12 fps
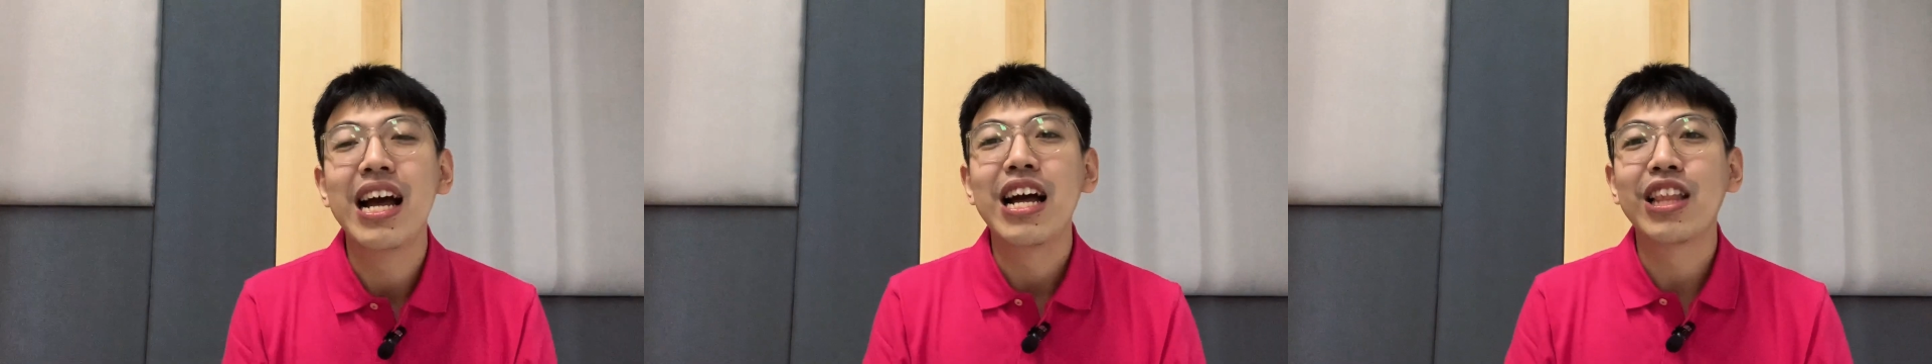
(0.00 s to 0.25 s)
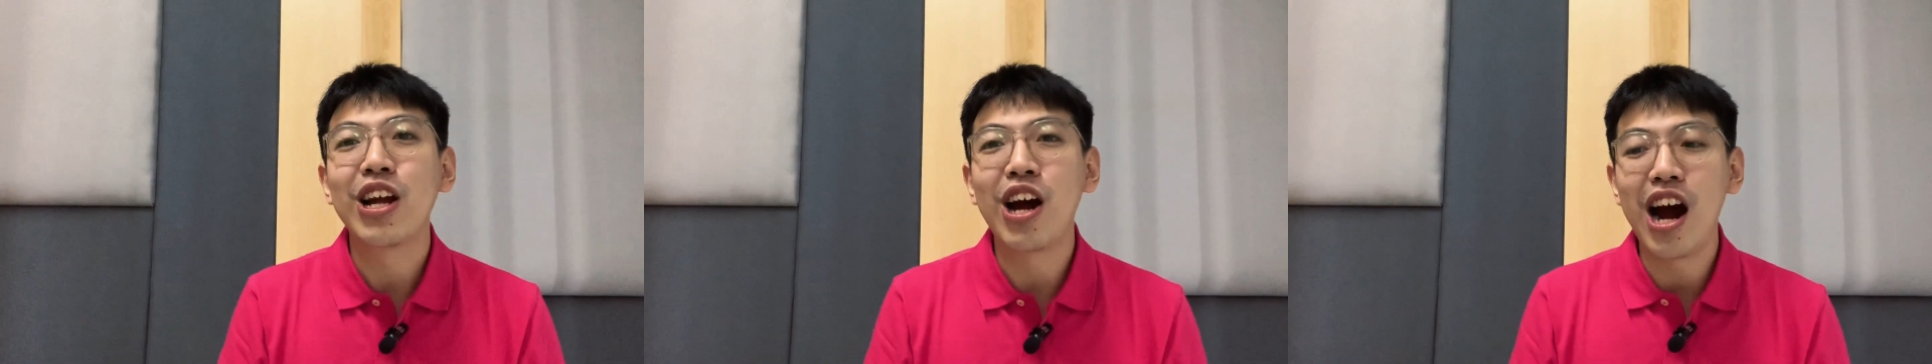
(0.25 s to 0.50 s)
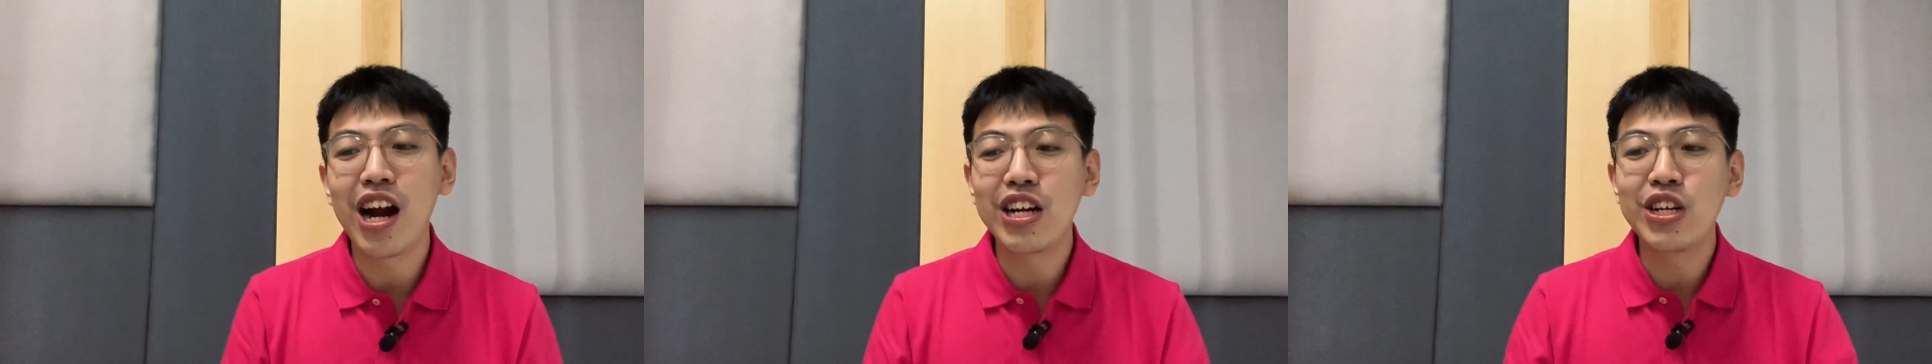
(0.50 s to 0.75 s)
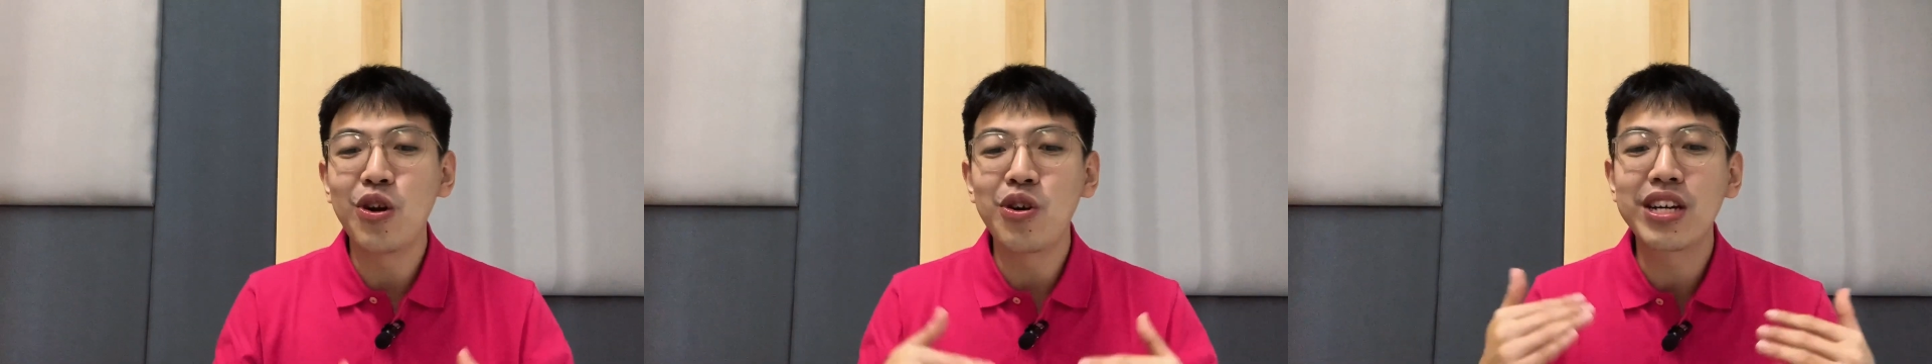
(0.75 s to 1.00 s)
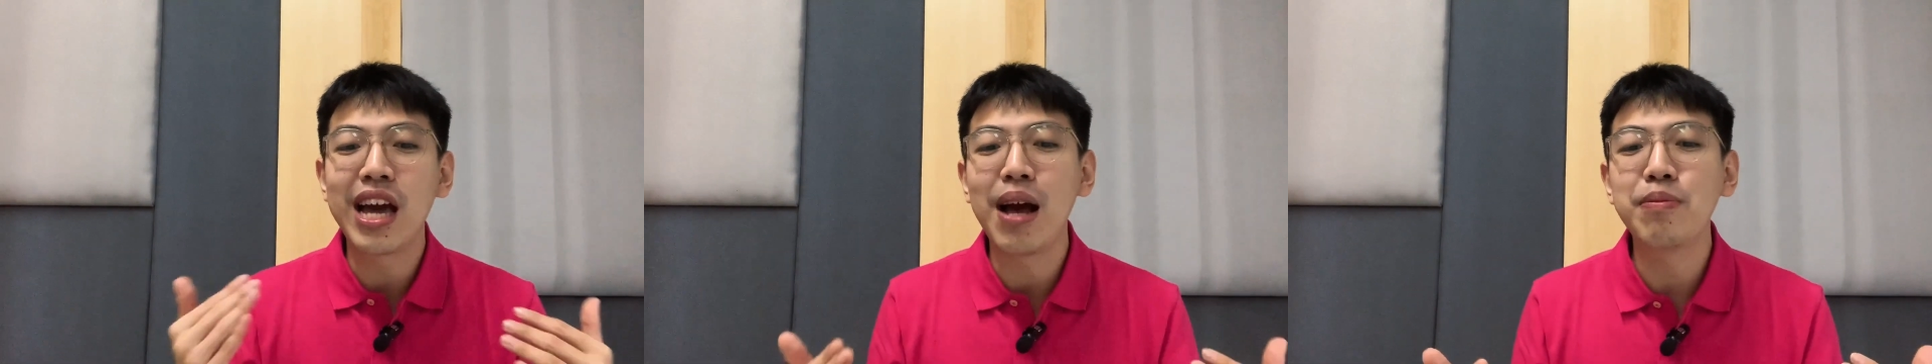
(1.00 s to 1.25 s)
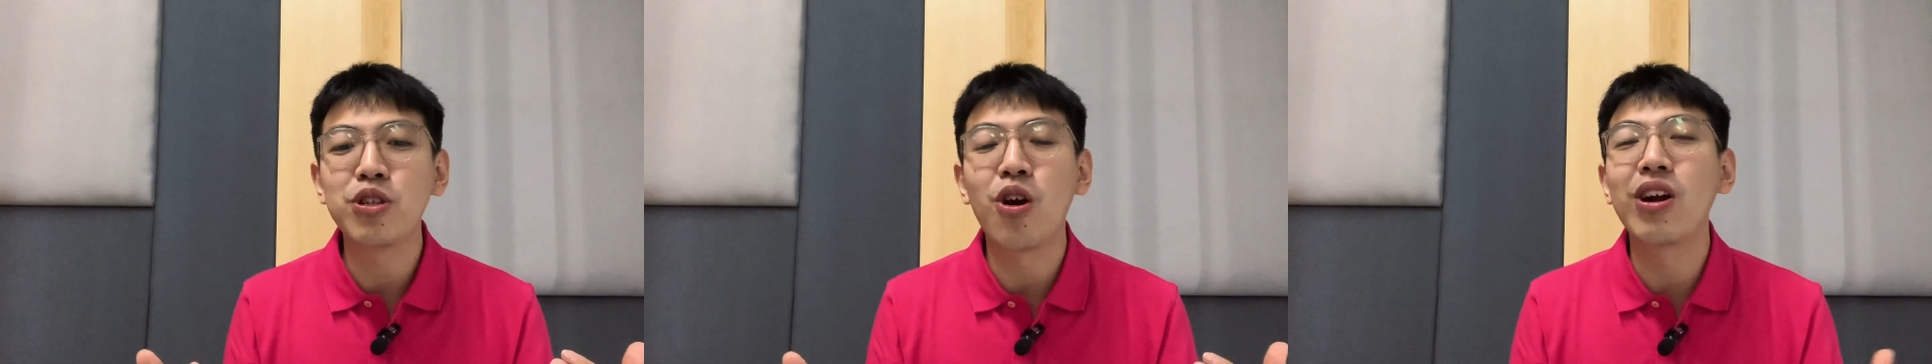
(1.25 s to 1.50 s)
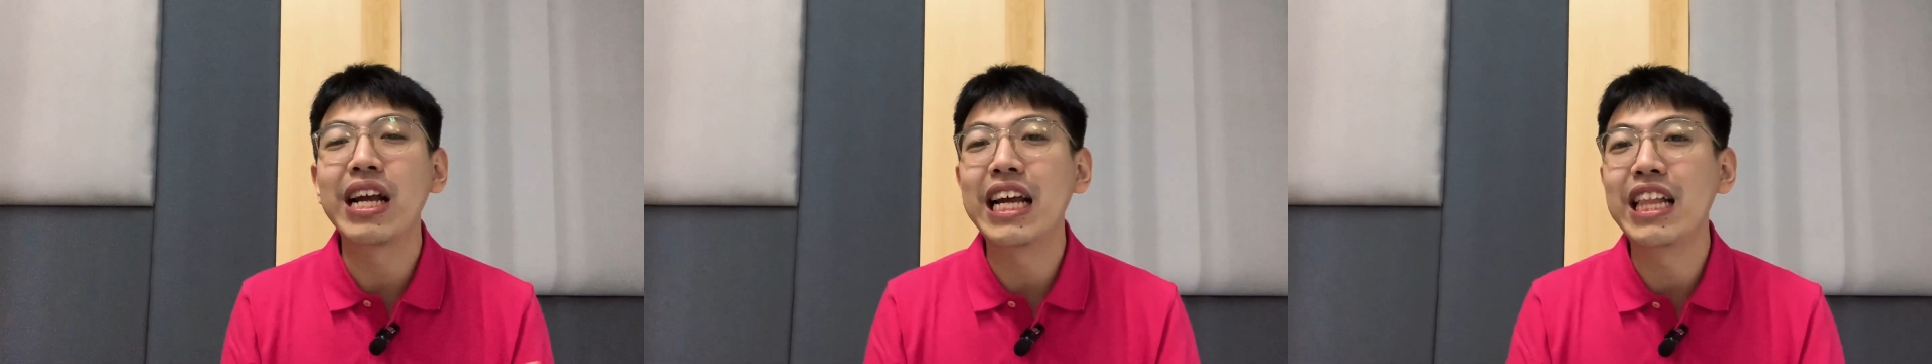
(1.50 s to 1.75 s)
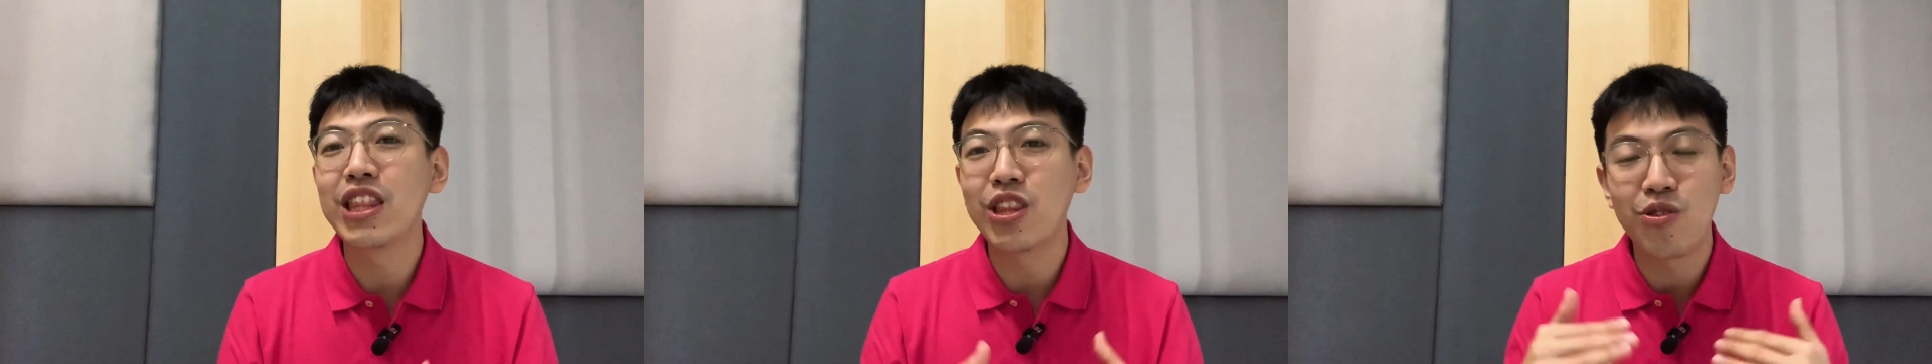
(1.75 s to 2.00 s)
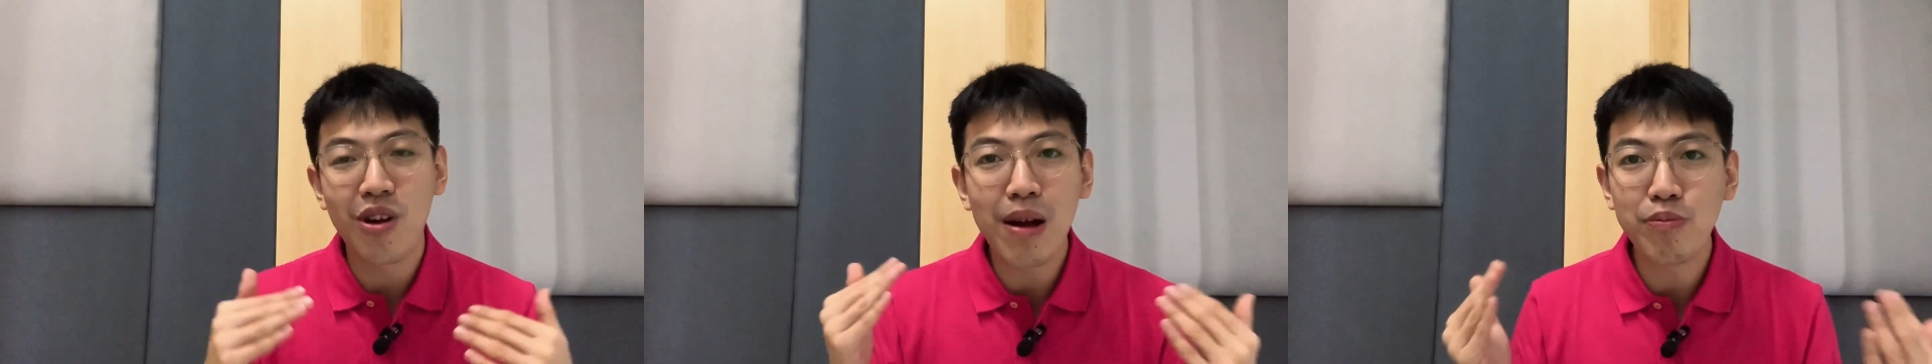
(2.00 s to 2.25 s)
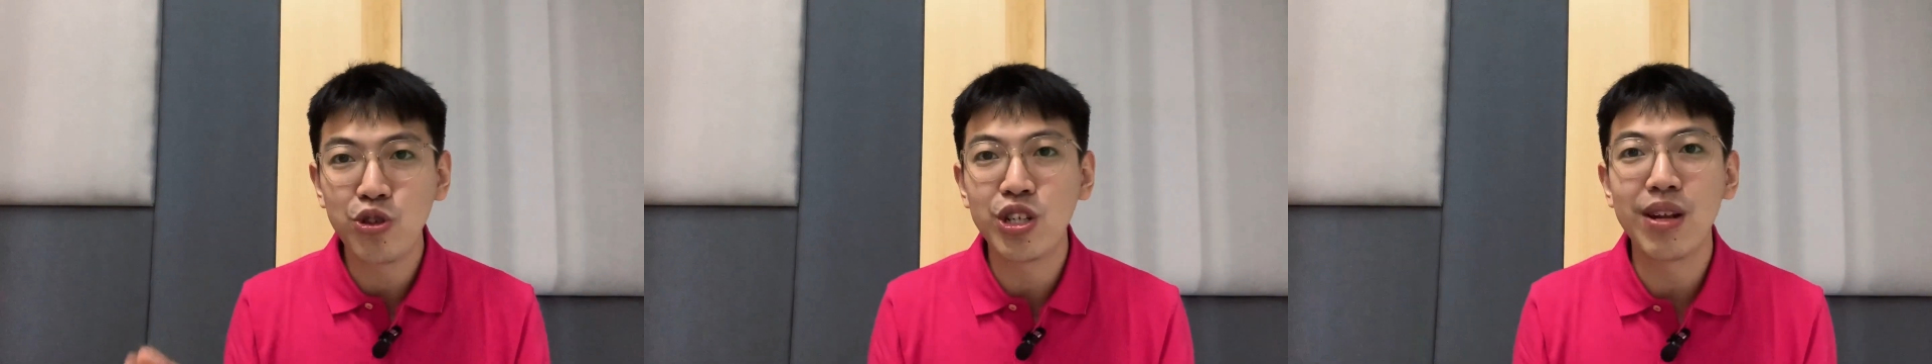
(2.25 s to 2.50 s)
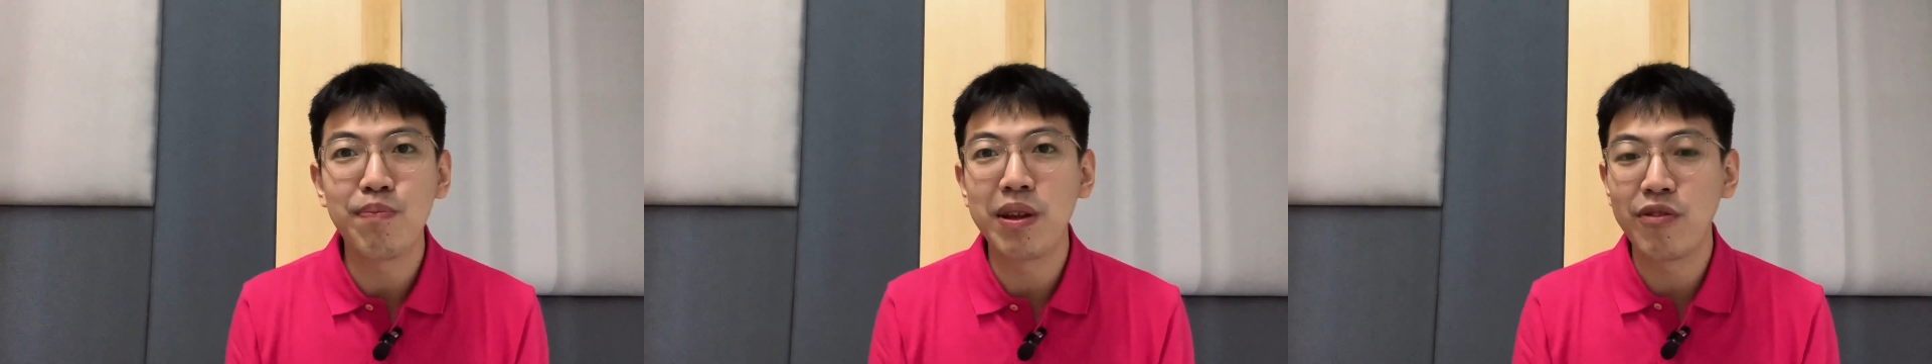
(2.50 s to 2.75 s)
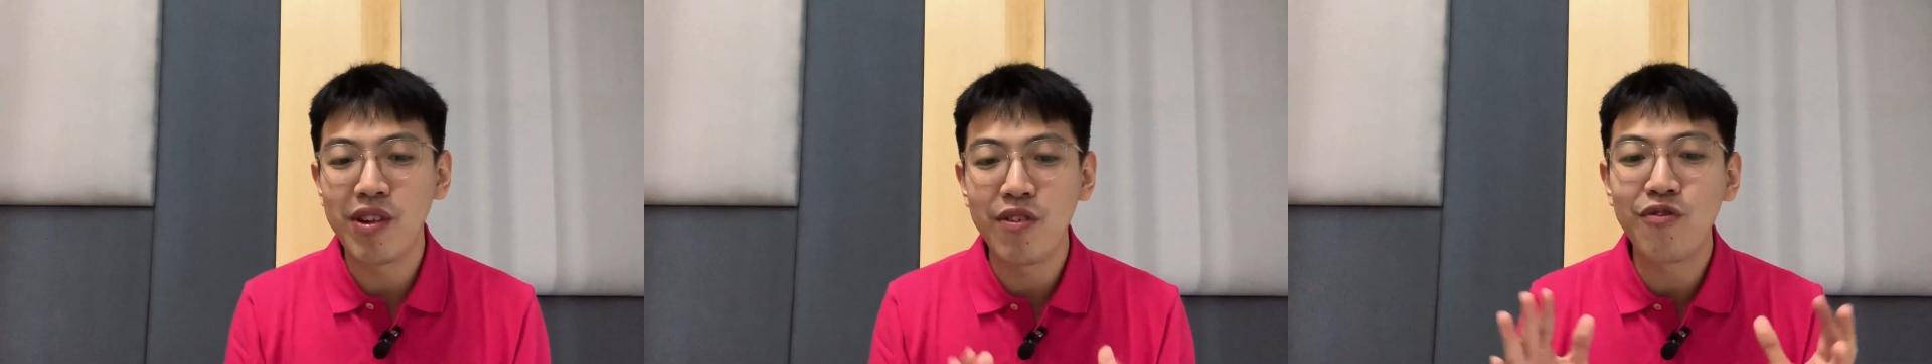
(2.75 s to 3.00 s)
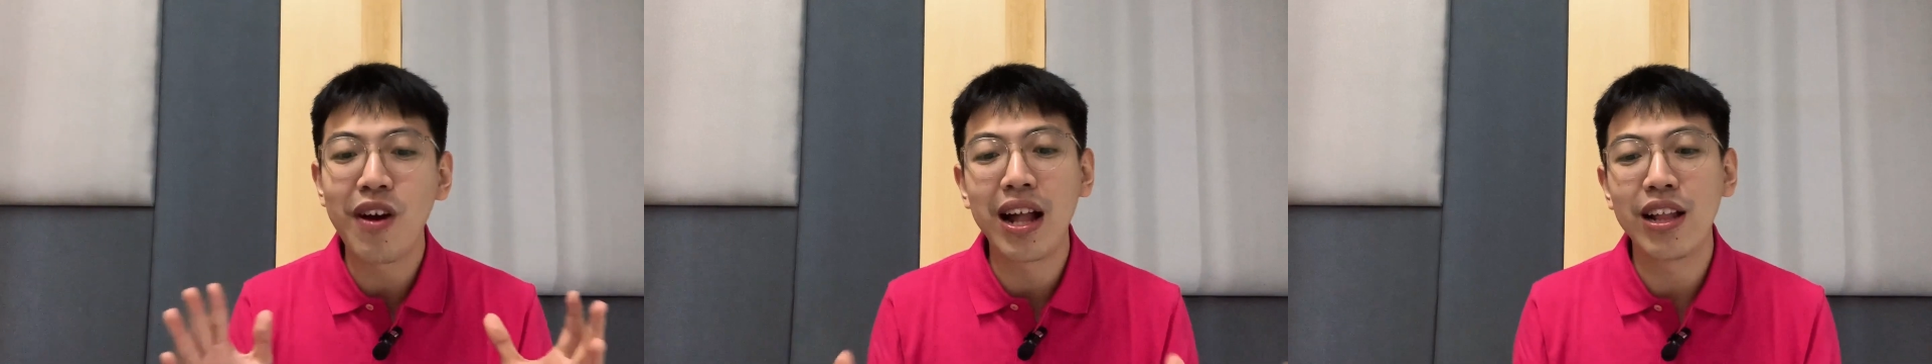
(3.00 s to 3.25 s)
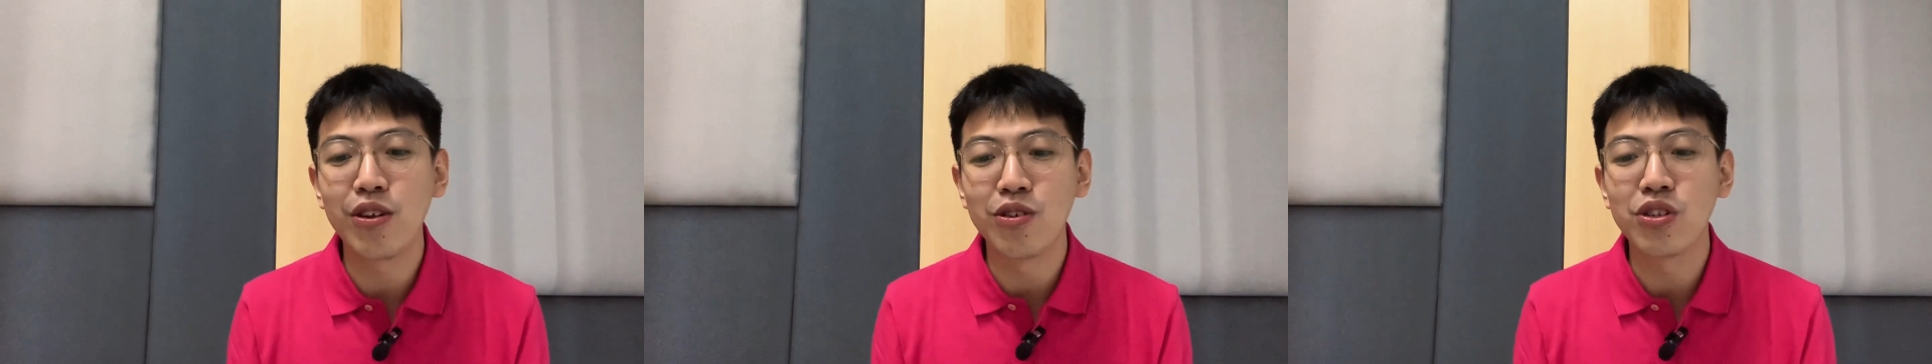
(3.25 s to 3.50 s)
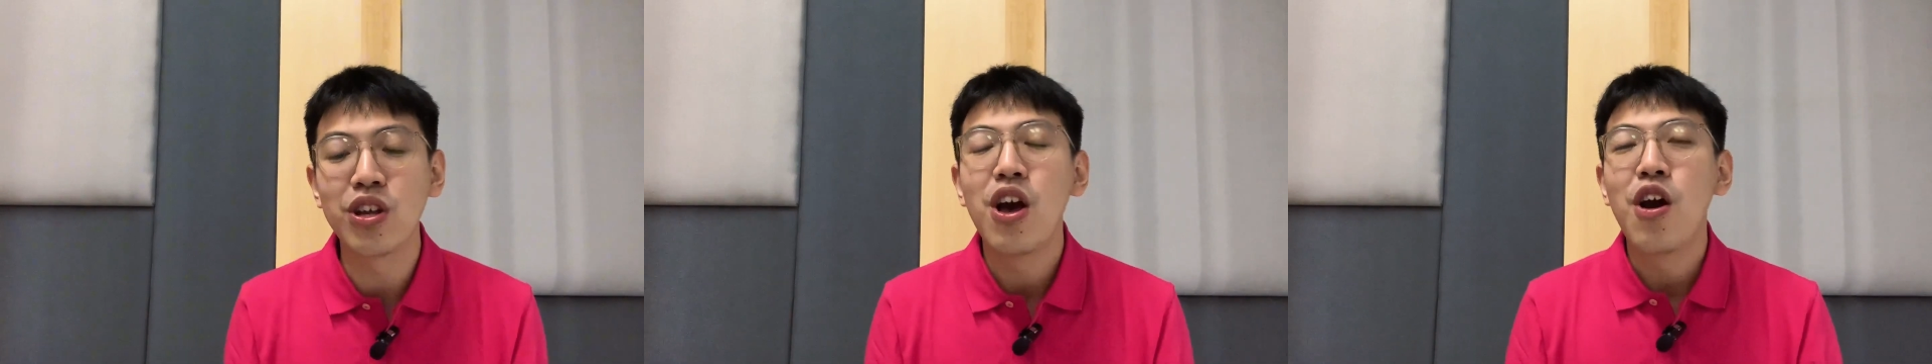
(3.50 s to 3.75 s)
There are no gaps or interruption between values.